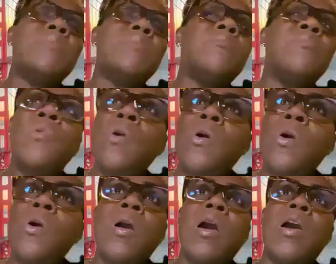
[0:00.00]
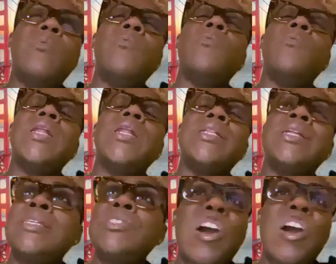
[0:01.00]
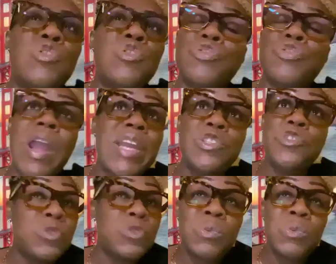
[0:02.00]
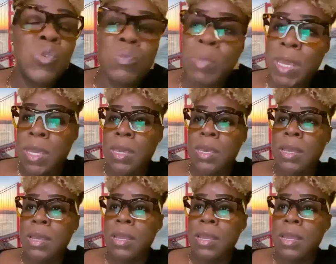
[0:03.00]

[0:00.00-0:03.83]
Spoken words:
what more, what it is are you trying to do to me?